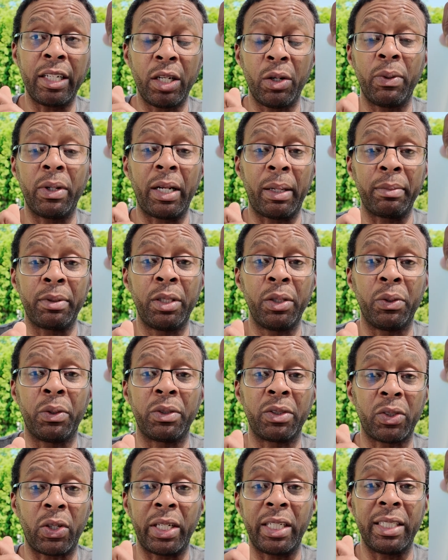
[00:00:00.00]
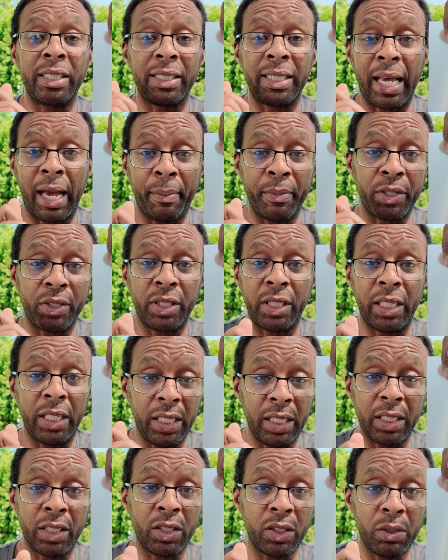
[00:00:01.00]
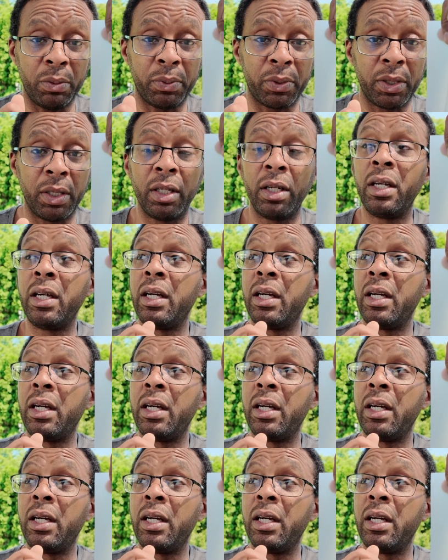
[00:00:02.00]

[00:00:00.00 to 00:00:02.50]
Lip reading: of know what I'm doing, so I didn't damage the heating tubes.